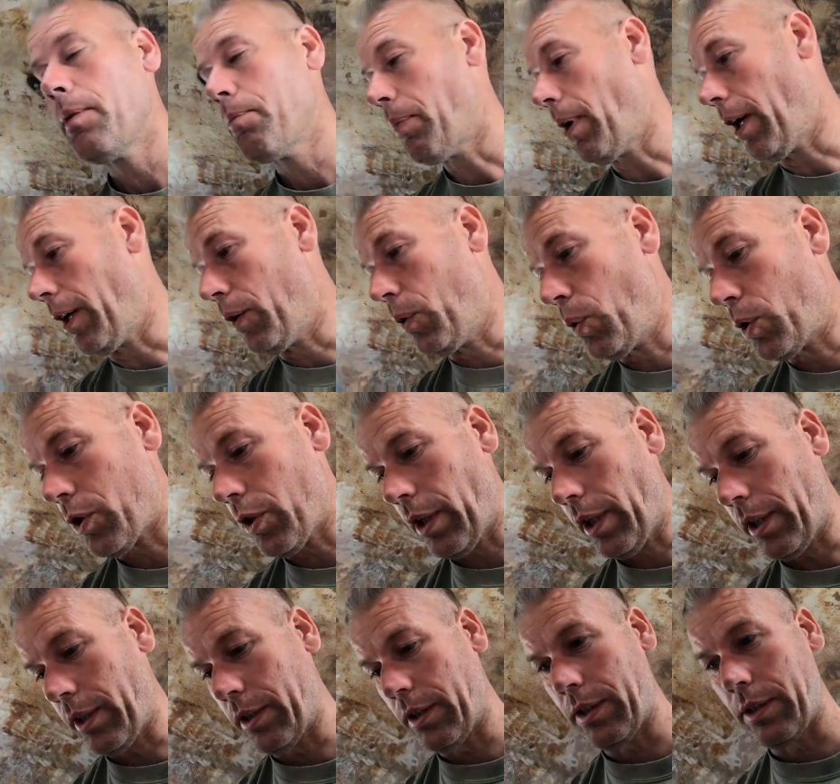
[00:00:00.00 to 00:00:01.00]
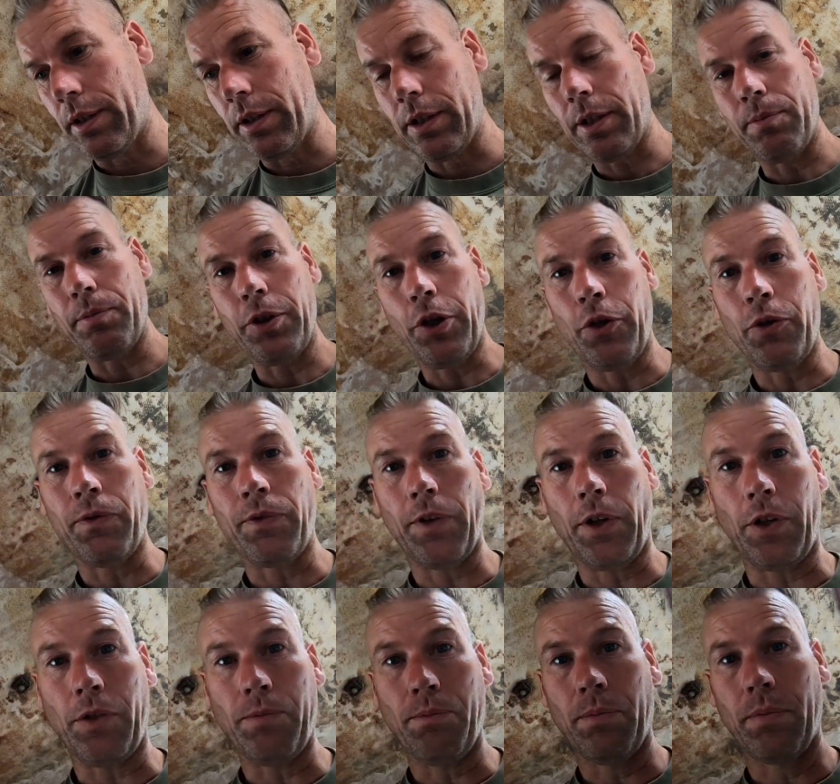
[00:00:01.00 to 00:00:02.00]
But I'll order some new
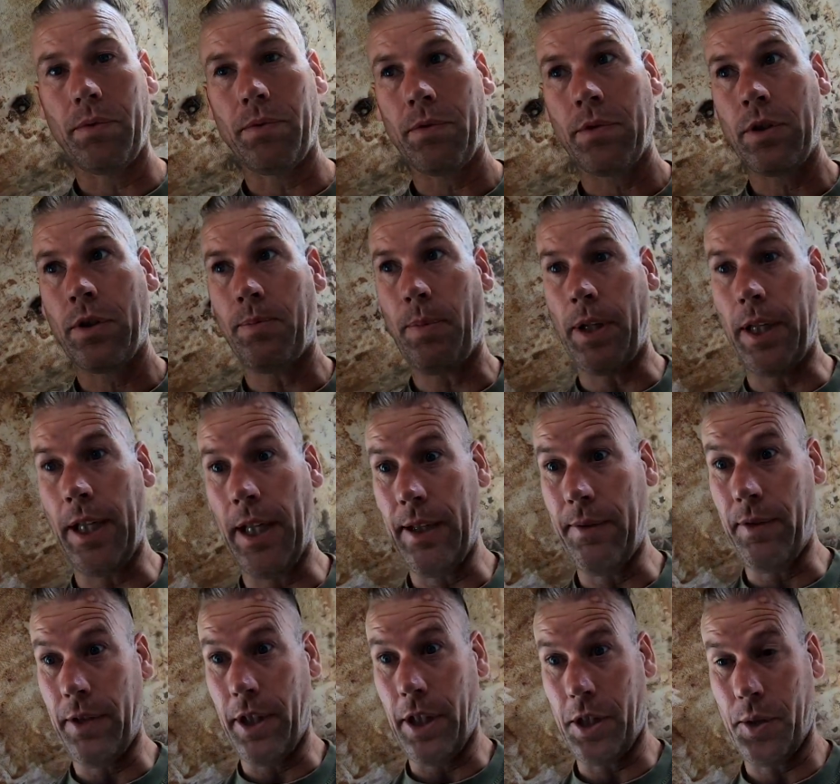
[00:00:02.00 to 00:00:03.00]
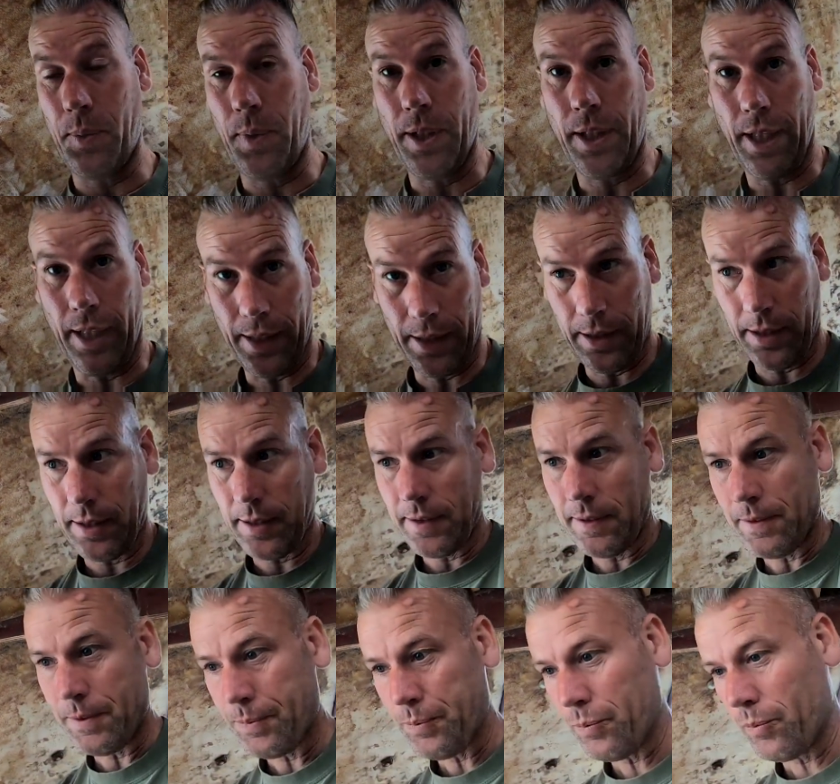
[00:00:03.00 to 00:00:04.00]
foam to be here for next weekend,
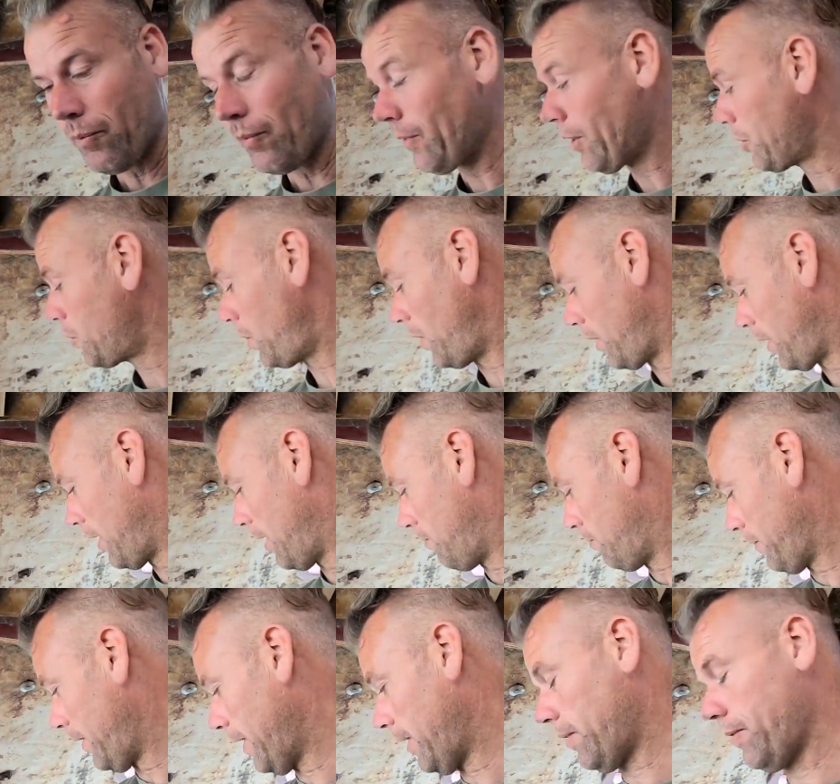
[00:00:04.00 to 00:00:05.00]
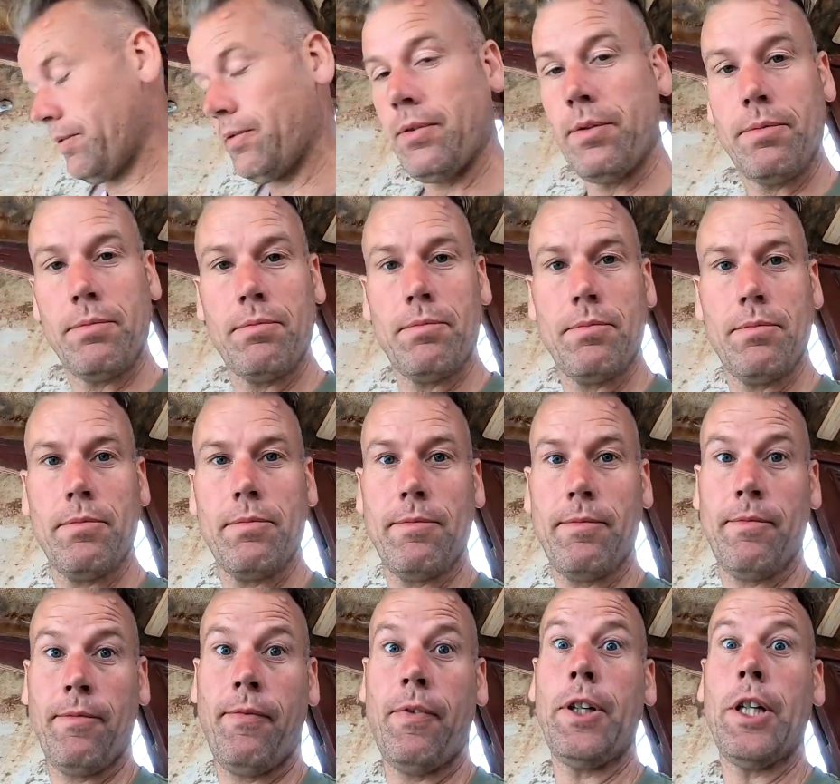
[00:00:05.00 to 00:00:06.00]
so I'll come down,
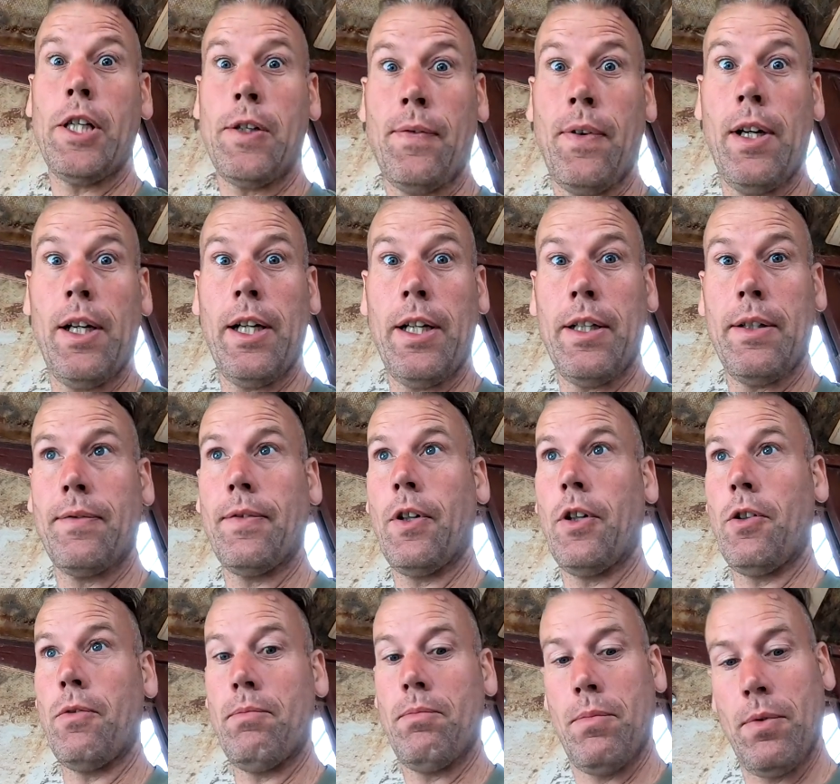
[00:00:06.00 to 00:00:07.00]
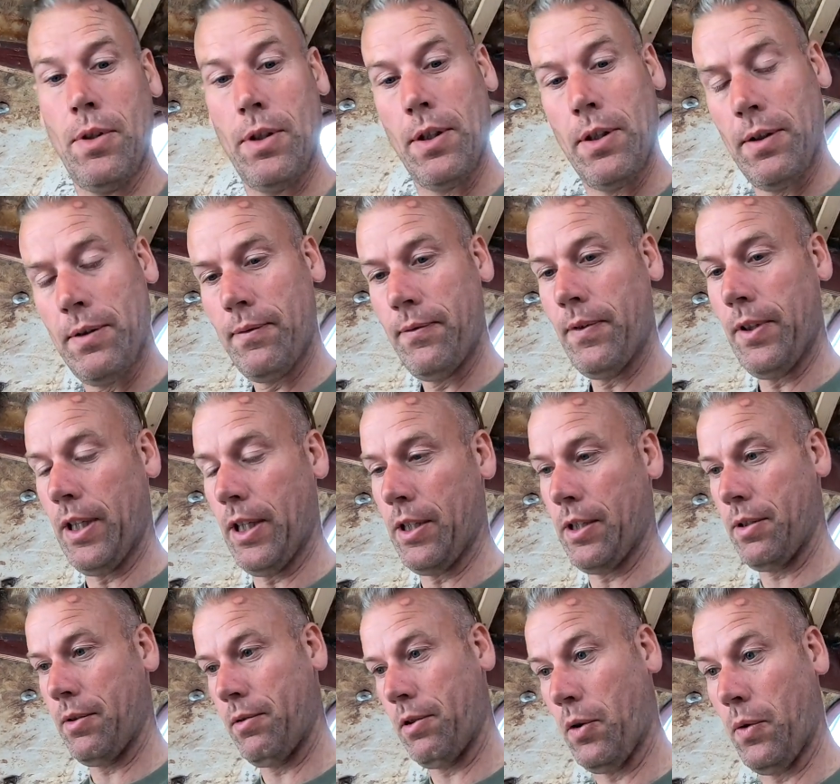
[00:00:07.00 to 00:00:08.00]
finish filling in the foam,
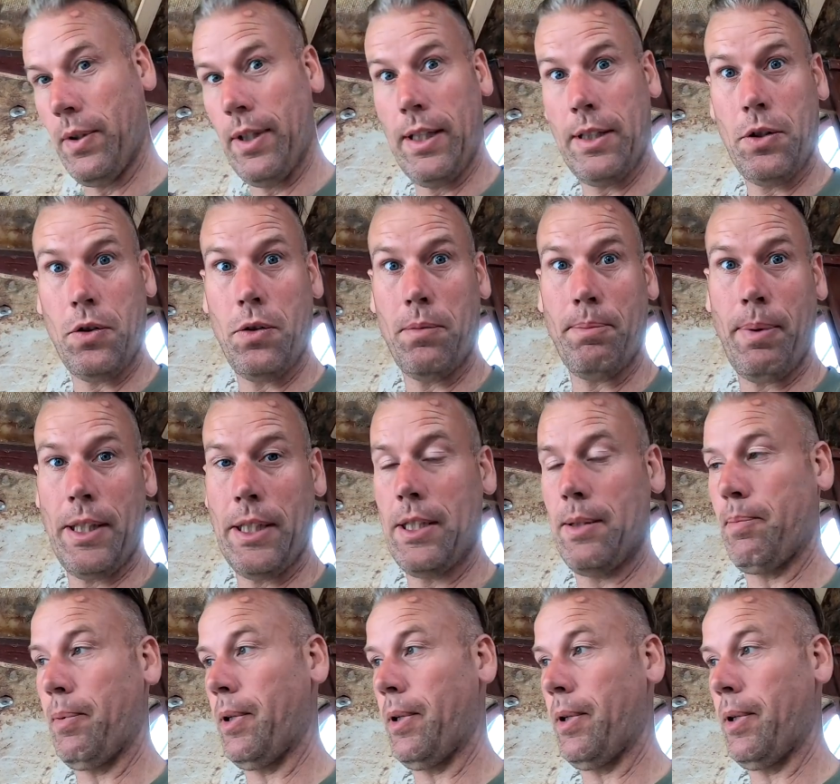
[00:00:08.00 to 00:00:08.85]
finish doing that sort of base